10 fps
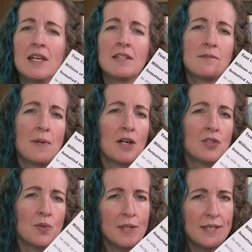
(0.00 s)
It's about
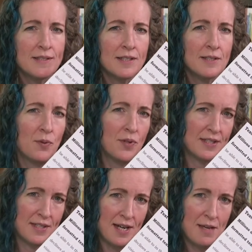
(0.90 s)
26
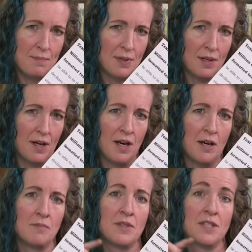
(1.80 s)
point type,
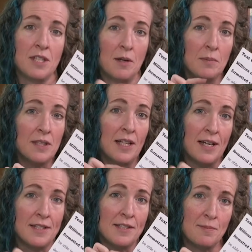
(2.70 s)
um, double
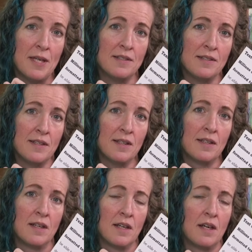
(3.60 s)
line spacing,
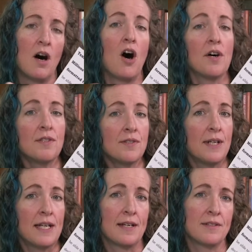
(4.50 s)
also
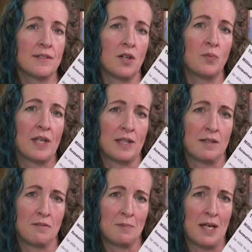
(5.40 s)
has a width
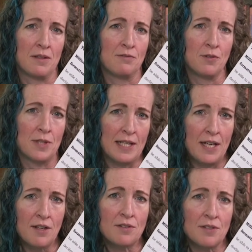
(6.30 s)
of about 40
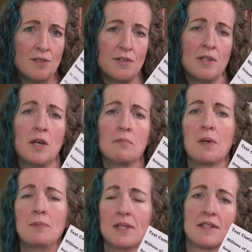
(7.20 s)
characters,
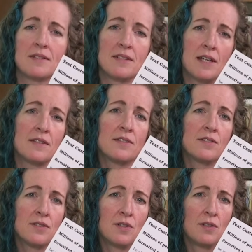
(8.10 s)
but because the text
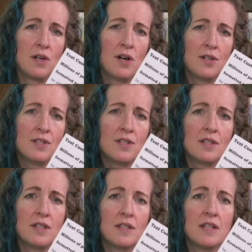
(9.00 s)
is so large,
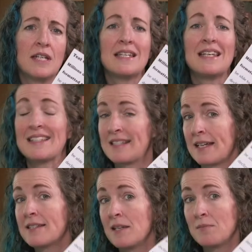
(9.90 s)
the
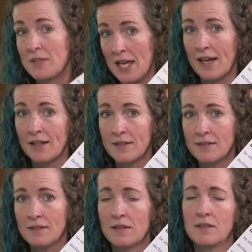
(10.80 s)
exact same
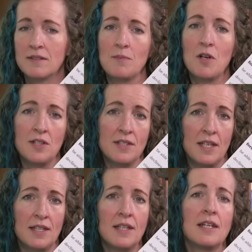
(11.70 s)
text, the same
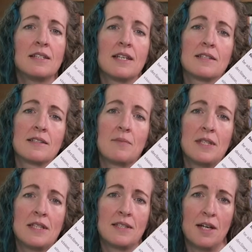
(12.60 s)
content, takes up
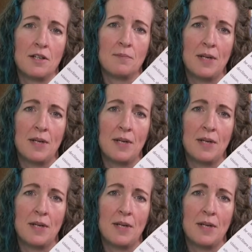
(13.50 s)
the entire